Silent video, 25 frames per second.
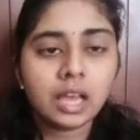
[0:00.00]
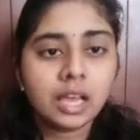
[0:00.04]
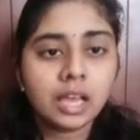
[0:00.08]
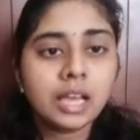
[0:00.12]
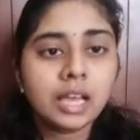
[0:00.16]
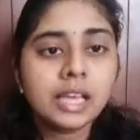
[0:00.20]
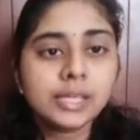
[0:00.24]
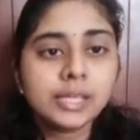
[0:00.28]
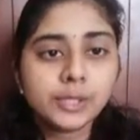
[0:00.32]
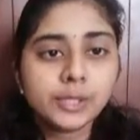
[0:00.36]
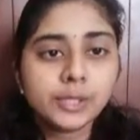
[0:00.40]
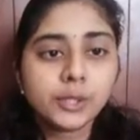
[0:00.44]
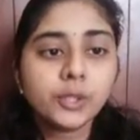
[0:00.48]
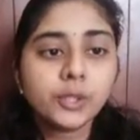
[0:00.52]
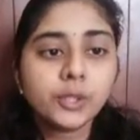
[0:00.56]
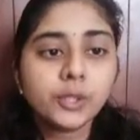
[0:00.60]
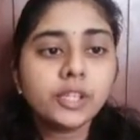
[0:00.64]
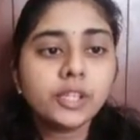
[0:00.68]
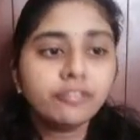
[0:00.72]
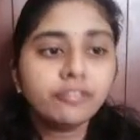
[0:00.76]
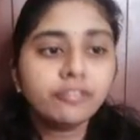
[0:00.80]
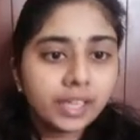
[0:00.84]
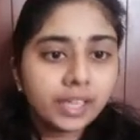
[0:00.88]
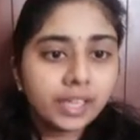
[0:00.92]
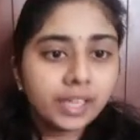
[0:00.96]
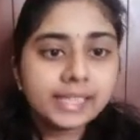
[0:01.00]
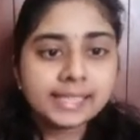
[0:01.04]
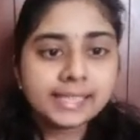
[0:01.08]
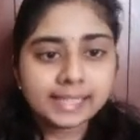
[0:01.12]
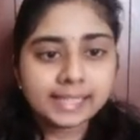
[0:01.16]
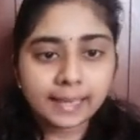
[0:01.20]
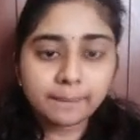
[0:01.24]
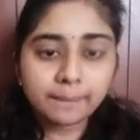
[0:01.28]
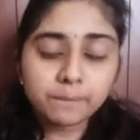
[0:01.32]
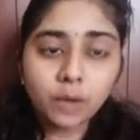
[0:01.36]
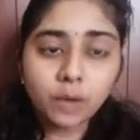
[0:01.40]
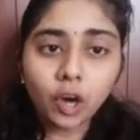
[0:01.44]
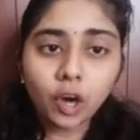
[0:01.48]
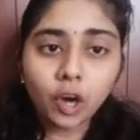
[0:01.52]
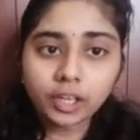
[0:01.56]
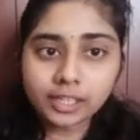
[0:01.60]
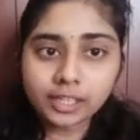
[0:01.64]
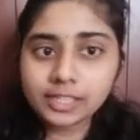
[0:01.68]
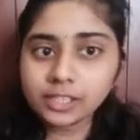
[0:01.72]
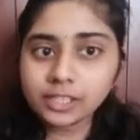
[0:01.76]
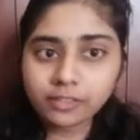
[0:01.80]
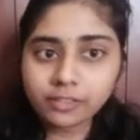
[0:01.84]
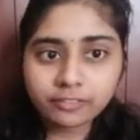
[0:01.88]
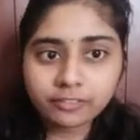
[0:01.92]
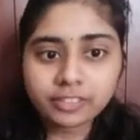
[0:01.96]
so the first importance
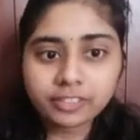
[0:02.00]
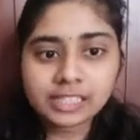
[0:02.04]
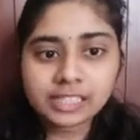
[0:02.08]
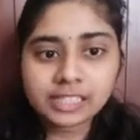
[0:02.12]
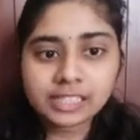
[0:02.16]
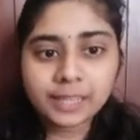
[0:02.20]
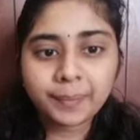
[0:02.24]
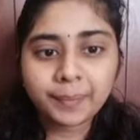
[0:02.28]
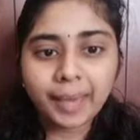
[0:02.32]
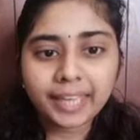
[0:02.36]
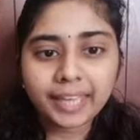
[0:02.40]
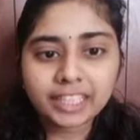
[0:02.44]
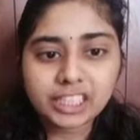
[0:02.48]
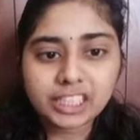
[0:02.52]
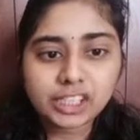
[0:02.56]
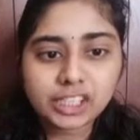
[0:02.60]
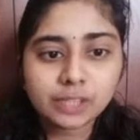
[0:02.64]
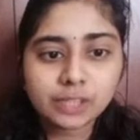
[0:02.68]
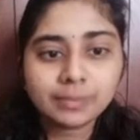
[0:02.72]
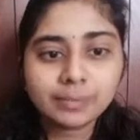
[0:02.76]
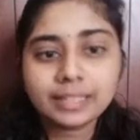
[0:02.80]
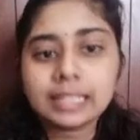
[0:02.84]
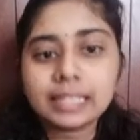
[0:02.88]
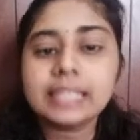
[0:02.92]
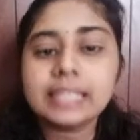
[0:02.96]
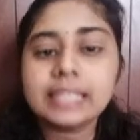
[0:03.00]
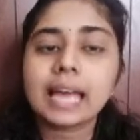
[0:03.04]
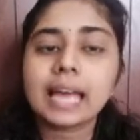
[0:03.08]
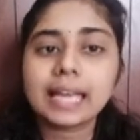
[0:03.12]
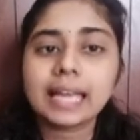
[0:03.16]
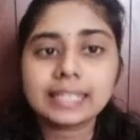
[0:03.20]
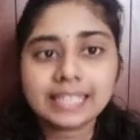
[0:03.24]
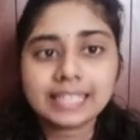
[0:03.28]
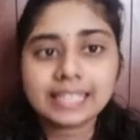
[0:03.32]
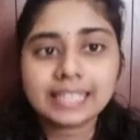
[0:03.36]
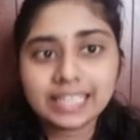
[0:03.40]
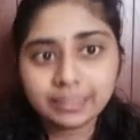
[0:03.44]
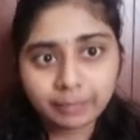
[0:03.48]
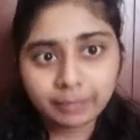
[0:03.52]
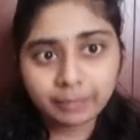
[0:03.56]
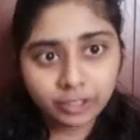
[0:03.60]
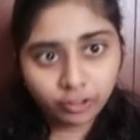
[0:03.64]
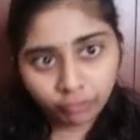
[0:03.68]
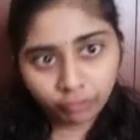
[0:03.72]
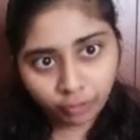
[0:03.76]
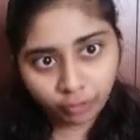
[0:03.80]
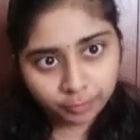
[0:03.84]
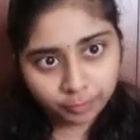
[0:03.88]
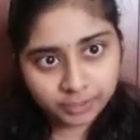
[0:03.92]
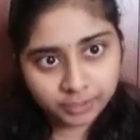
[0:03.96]
of risk management is attainment of
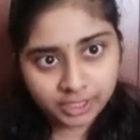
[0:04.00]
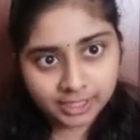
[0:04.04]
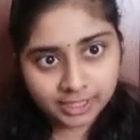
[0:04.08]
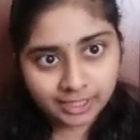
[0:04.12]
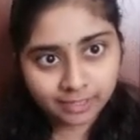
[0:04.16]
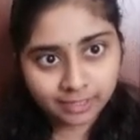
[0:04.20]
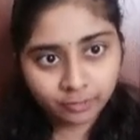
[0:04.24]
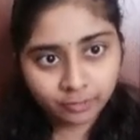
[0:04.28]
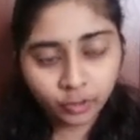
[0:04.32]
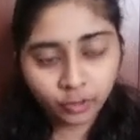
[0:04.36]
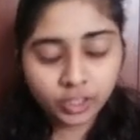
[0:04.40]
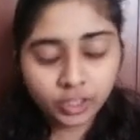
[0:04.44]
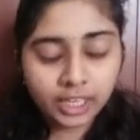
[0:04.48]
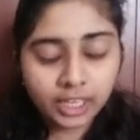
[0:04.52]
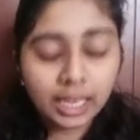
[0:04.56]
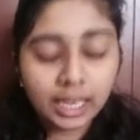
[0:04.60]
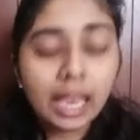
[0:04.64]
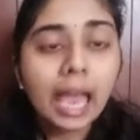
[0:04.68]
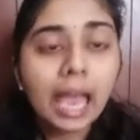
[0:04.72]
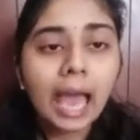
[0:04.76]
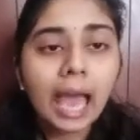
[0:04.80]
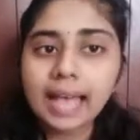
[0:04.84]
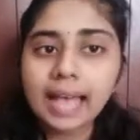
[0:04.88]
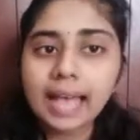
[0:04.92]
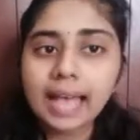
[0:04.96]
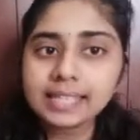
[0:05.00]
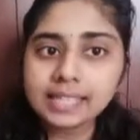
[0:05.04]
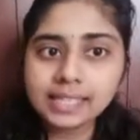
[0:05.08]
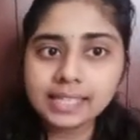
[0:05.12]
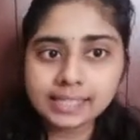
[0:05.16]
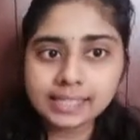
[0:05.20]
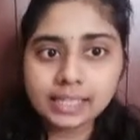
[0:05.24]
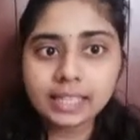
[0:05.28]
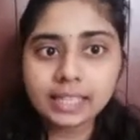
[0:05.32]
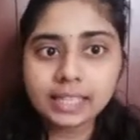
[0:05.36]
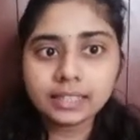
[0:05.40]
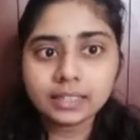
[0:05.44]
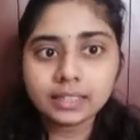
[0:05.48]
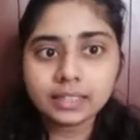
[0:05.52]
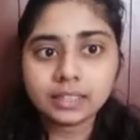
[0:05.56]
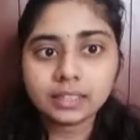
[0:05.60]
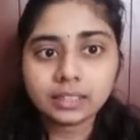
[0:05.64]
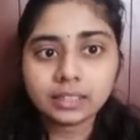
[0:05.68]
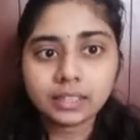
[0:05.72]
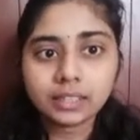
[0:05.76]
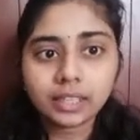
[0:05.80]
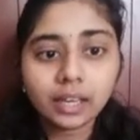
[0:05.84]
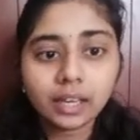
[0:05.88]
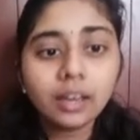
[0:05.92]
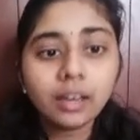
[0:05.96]
objective. Okay, as I said
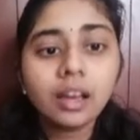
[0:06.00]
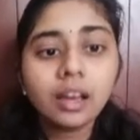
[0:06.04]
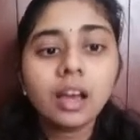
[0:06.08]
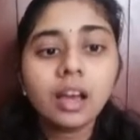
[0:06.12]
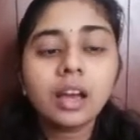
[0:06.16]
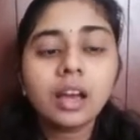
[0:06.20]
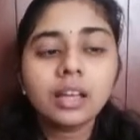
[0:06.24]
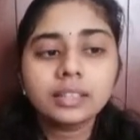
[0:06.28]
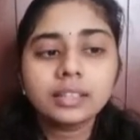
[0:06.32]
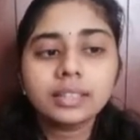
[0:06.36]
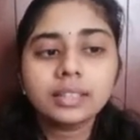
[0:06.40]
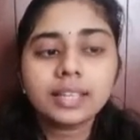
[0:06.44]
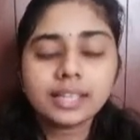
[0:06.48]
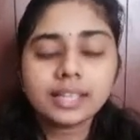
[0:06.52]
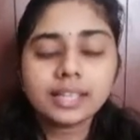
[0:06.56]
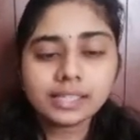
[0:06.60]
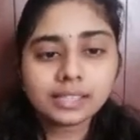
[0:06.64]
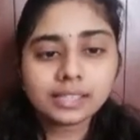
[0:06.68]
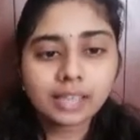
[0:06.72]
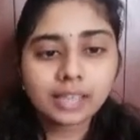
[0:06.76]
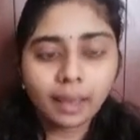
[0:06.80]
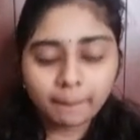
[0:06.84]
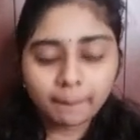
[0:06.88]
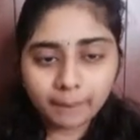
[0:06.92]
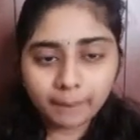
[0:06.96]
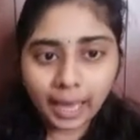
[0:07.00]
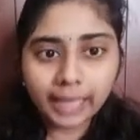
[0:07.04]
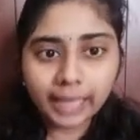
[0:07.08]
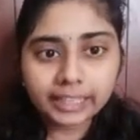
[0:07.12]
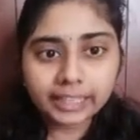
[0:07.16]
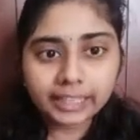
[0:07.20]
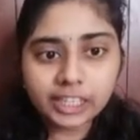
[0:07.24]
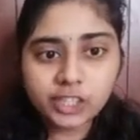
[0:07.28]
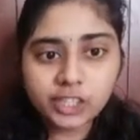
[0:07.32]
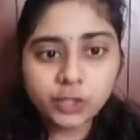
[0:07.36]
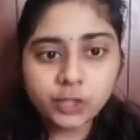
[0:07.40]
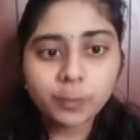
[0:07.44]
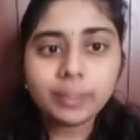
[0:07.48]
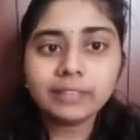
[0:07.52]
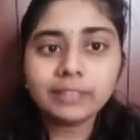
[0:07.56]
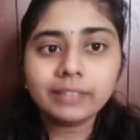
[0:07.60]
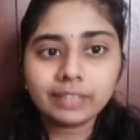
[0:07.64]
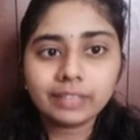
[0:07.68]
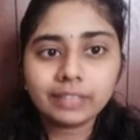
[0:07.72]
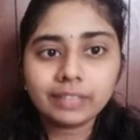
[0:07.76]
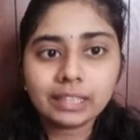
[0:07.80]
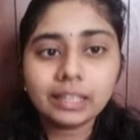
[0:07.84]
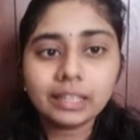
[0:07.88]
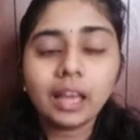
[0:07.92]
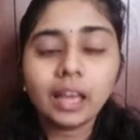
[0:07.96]
earlier, the risk management
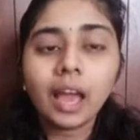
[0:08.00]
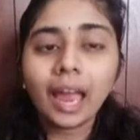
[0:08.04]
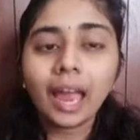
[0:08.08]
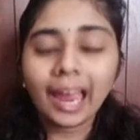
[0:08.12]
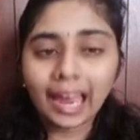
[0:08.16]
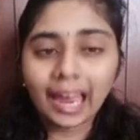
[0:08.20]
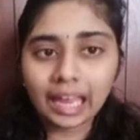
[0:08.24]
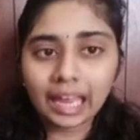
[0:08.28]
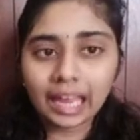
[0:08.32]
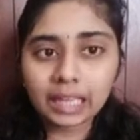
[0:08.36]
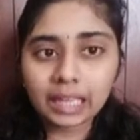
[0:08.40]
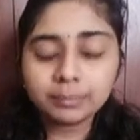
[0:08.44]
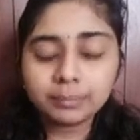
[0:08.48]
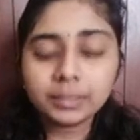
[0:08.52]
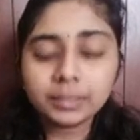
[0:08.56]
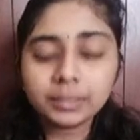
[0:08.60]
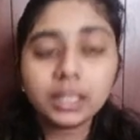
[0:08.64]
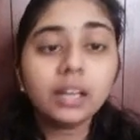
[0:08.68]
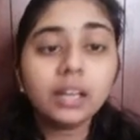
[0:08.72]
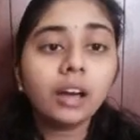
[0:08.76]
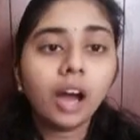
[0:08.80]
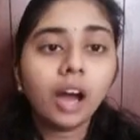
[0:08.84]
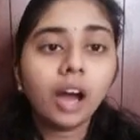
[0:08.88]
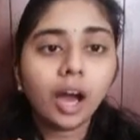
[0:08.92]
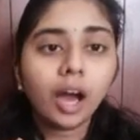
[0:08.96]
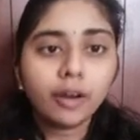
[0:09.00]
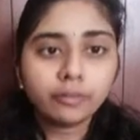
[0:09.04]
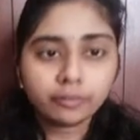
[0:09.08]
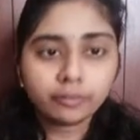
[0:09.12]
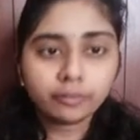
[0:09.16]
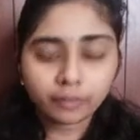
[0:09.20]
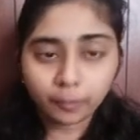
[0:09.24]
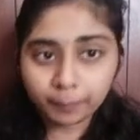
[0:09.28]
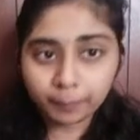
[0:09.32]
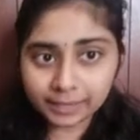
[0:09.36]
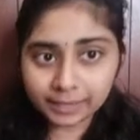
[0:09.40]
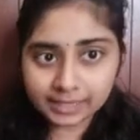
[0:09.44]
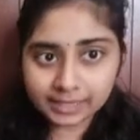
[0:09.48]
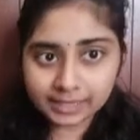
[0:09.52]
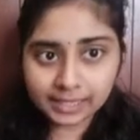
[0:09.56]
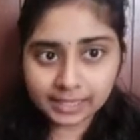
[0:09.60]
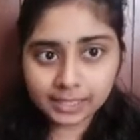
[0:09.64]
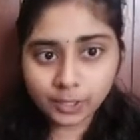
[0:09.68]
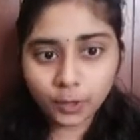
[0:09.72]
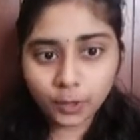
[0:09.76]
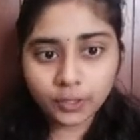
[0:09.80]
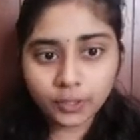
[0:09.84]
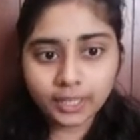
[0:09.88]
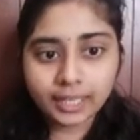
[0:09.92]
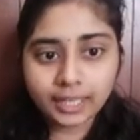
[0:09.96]
will help the a business
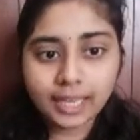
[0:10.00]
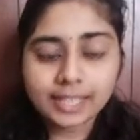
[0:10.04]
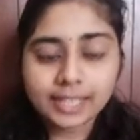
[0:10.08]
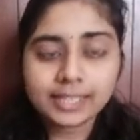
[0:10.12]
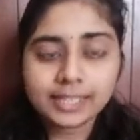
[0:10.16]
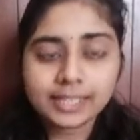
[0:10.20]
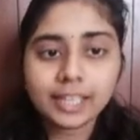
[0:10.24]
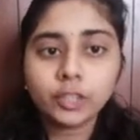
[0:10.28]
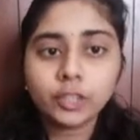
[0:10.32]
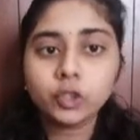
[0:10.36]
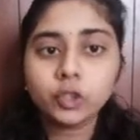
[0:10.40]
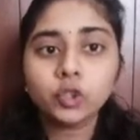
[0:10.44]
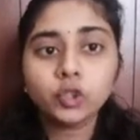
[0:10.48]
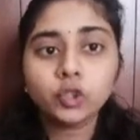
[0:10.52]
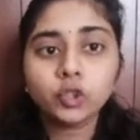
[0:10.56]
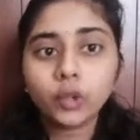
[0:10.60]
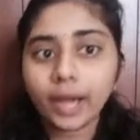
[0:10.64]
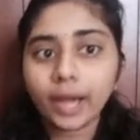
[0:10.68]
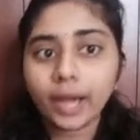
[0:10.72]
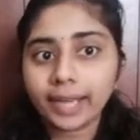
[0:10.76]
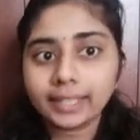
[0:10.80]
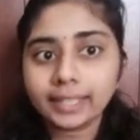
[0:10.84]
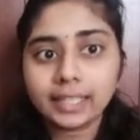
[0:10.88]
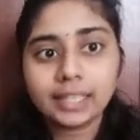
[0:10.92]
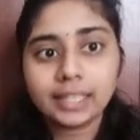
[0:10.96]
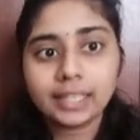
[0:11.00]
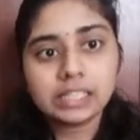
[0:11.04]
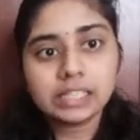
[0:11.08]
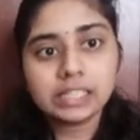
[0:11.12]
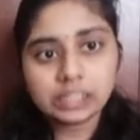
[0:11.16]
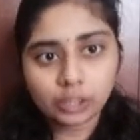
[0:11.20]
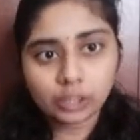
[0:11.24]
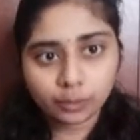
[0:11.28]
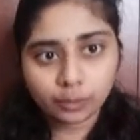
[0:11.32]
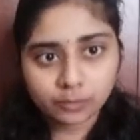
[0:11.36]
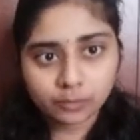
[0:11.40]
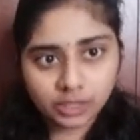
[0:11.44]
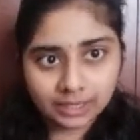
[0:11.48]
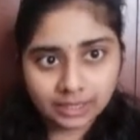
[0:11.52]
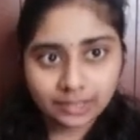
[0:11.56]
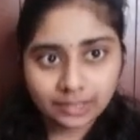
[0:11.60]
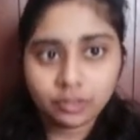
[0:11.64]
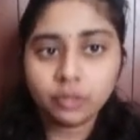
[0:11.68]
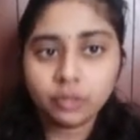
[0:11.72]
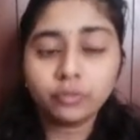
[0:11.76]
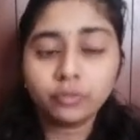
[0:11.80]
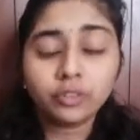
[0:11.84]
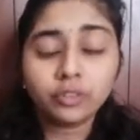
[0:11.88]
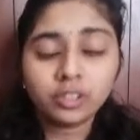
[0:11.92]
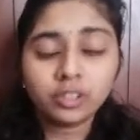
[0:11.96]
organization to attain its objective, to
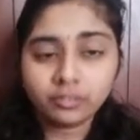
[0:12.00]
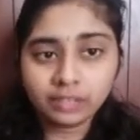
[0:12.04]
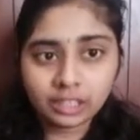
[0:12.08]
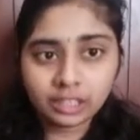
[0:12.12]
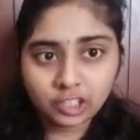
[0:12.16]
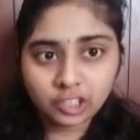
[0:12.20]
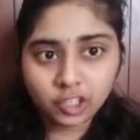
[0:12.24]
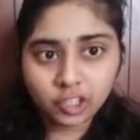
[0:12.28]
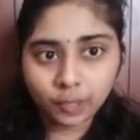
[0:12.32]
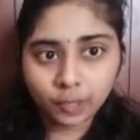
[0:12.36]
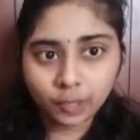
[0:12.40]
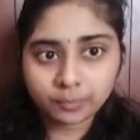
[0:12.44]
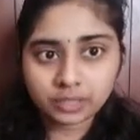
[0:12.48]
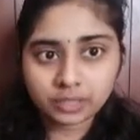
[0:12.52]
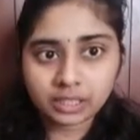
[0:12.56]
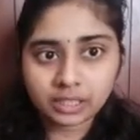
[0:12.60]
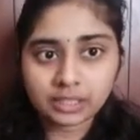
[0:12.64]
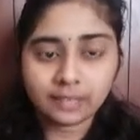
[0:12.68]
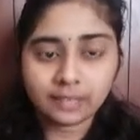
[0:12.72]
fulfill its objective.